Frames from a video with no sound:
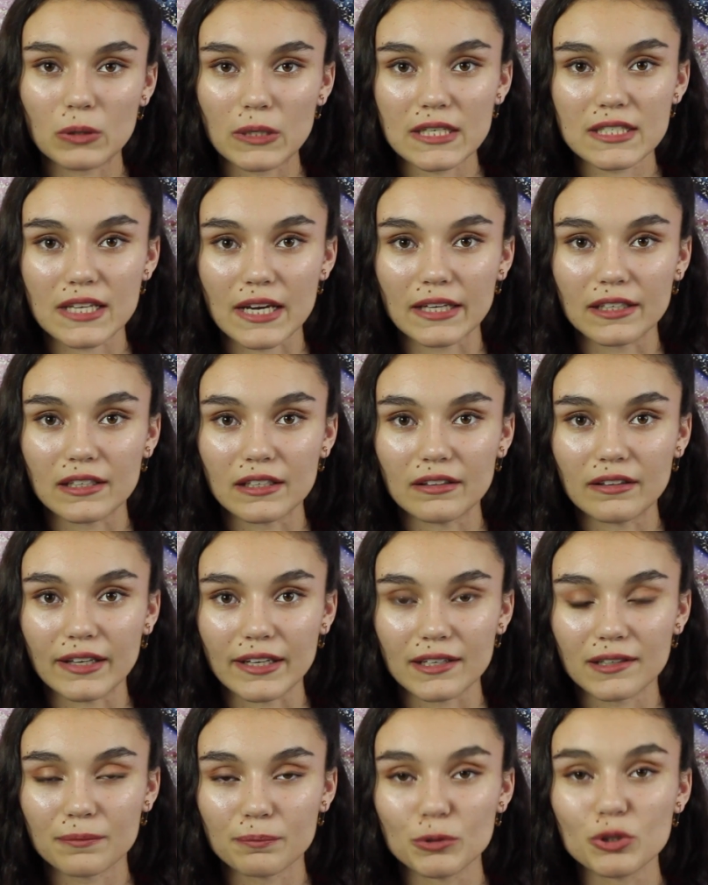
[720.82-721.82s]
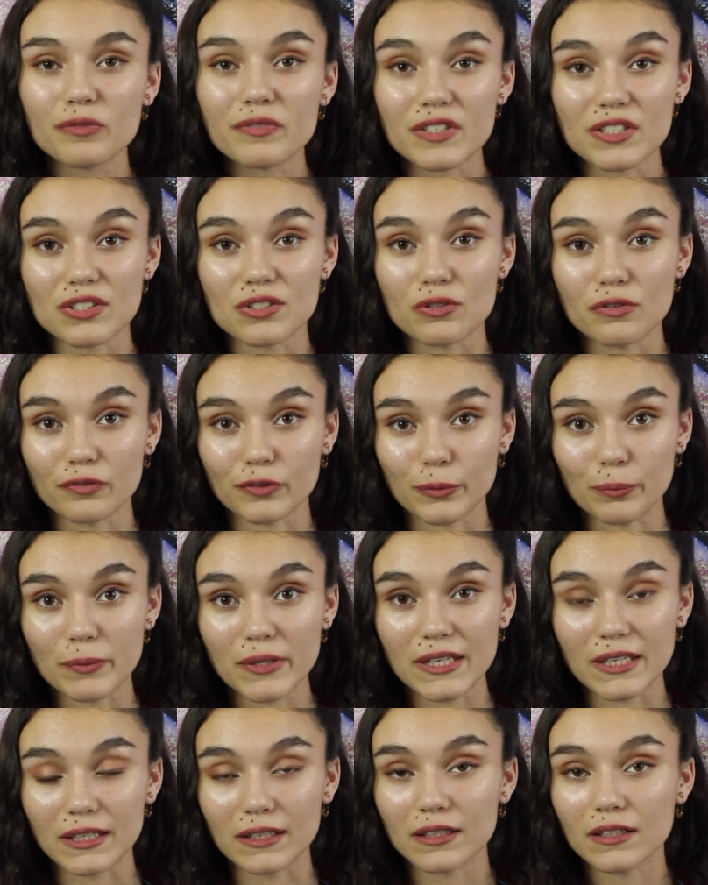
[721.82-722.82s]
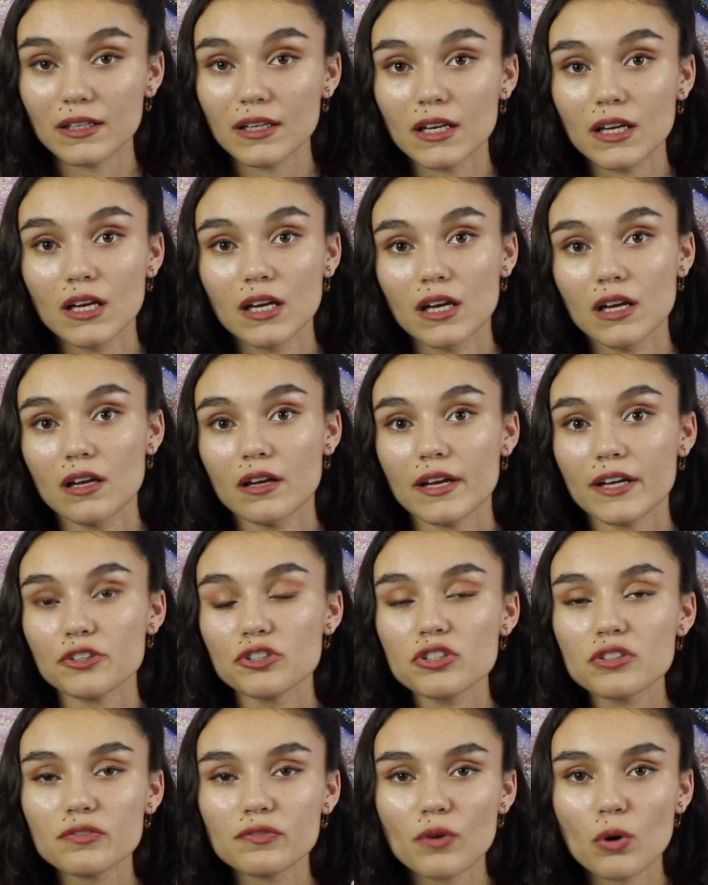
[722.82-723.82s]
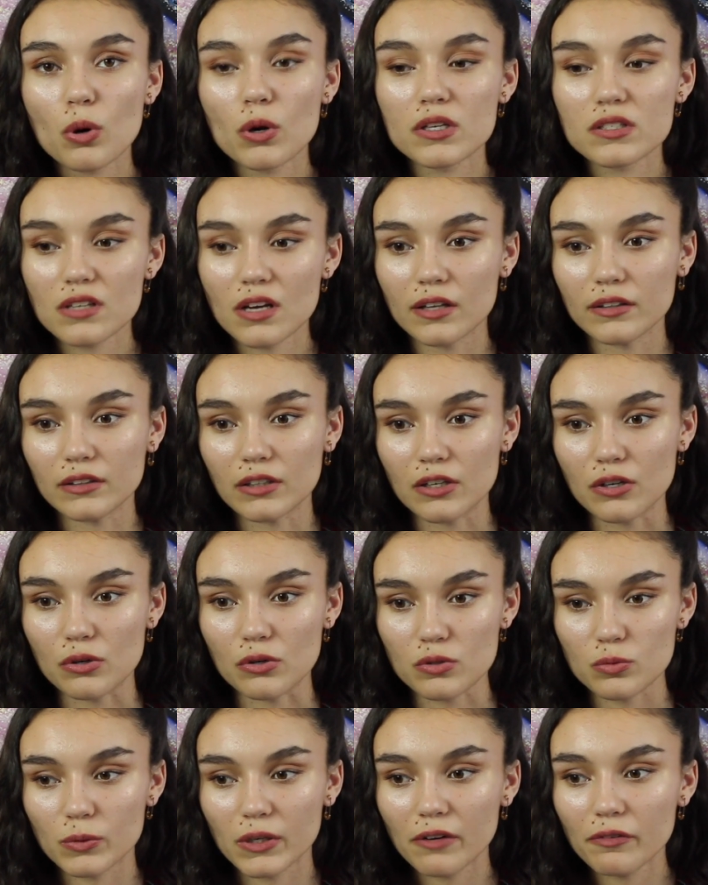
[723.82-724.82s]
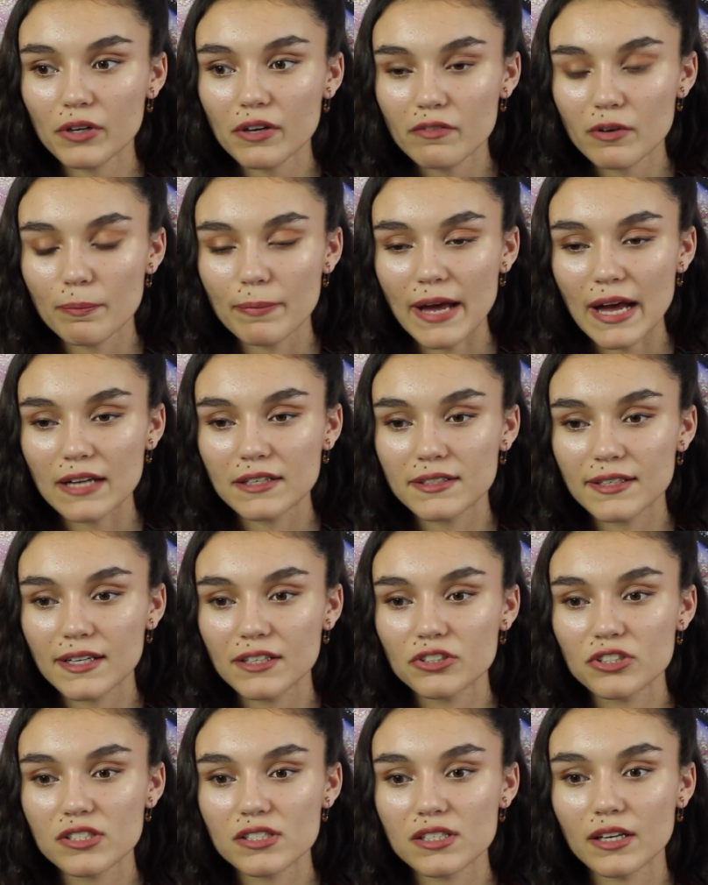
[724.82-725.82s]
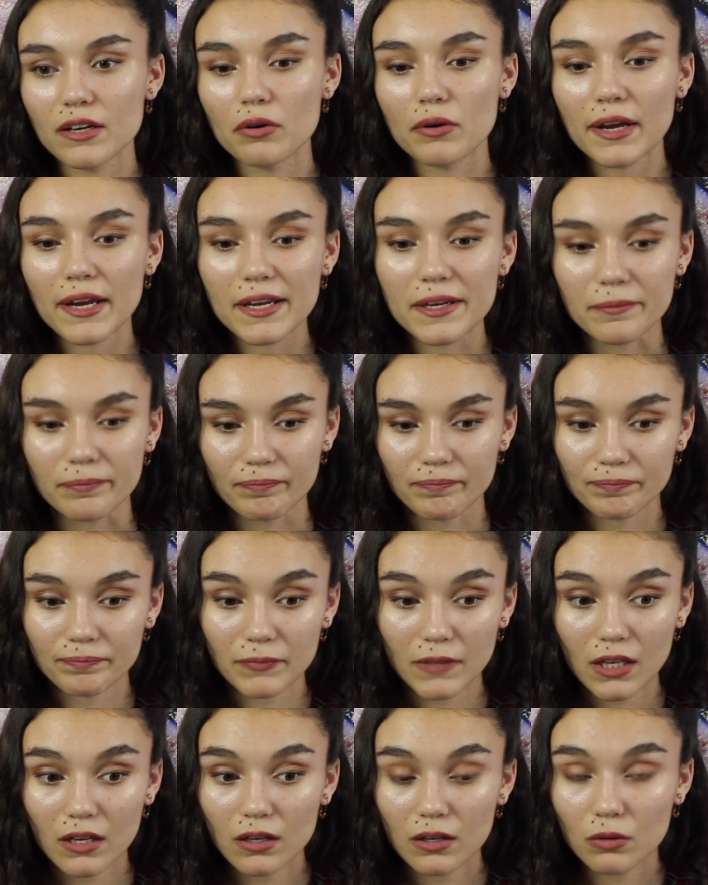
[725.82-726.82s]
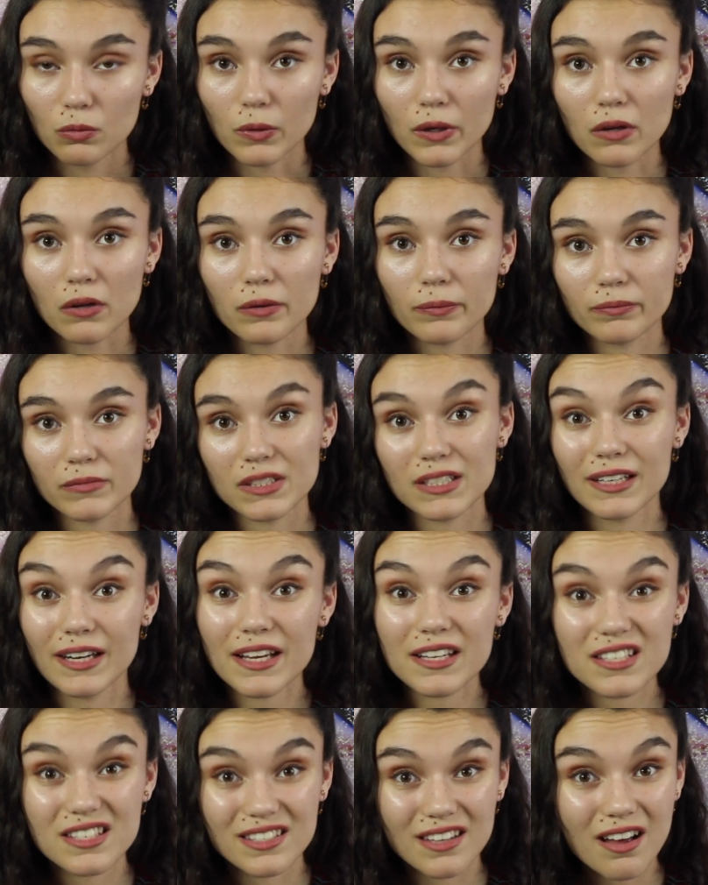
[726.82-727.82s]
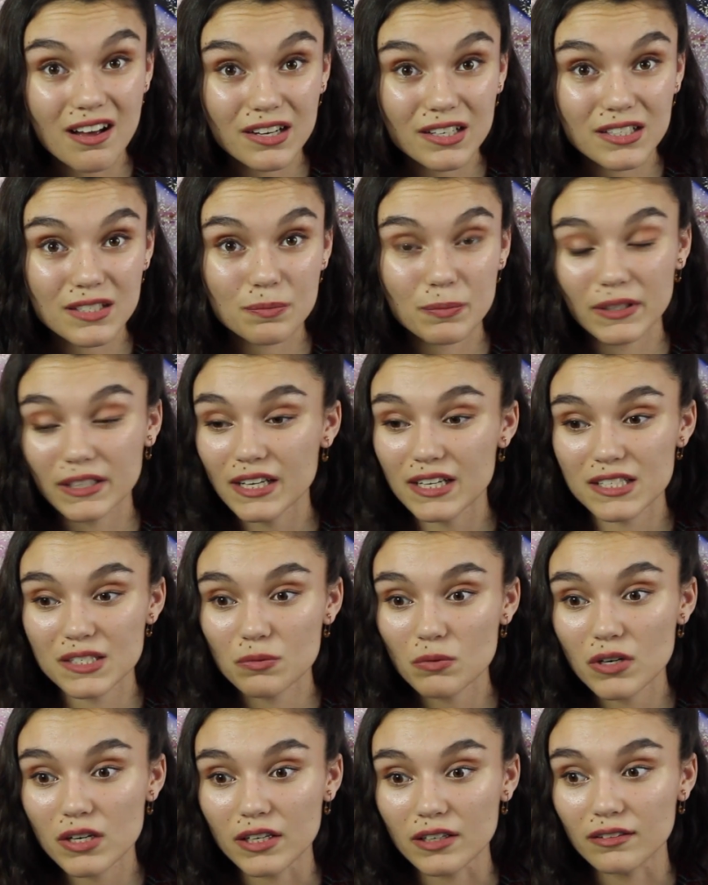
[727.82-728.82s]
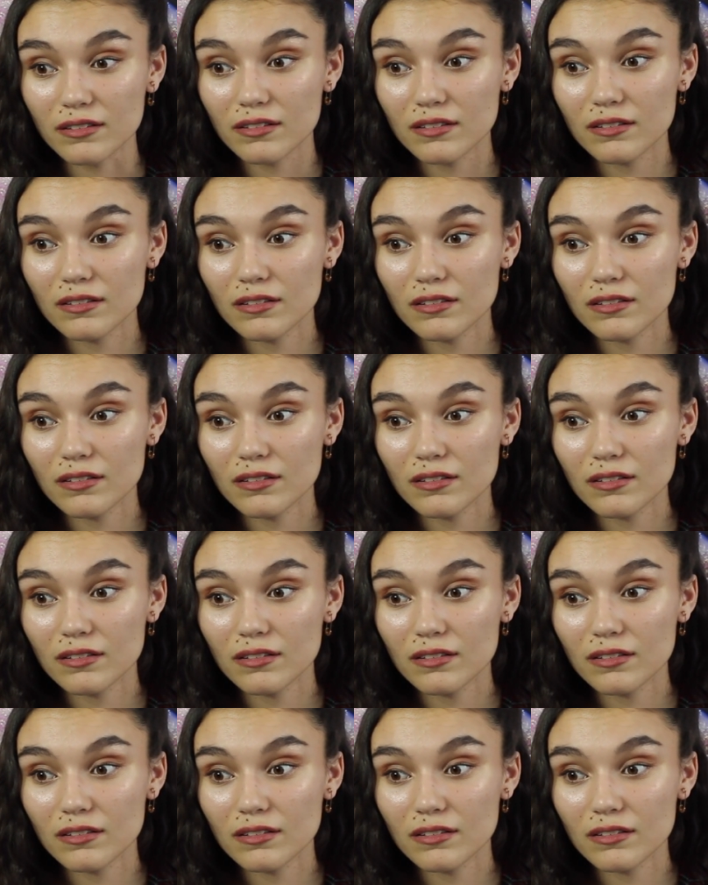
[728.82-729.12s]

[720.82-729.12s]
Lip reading: you excited like movies do for me. And just focus on those. Whenever you have a bad day, just say, okay, well, today sucks, but guess what?